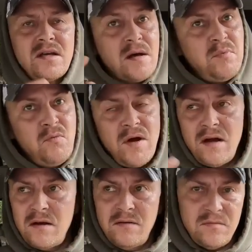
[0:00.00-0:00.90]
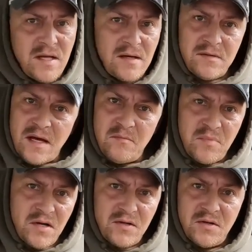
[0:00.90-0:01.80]
kept aware that that
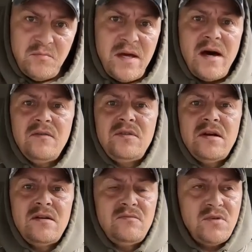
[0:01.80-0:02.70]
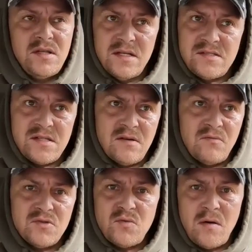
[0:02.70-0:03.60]
bear could be out there and would listen
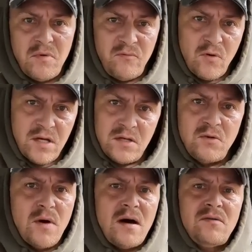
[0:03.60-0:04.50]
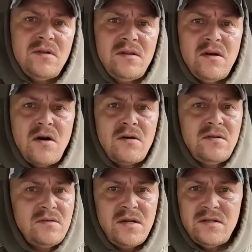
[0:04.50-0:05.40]
every once in a while before he'd go out into the yard
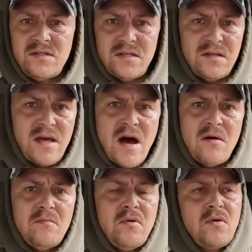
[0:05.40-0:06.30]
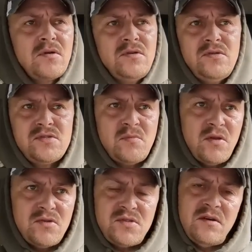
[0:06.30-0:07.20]
and, and tend to the outboard and do some
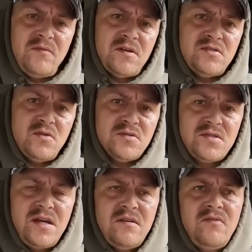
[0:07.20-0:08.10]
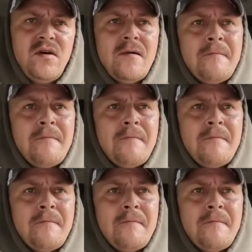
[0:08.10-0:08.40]
other stuff on his old skiff.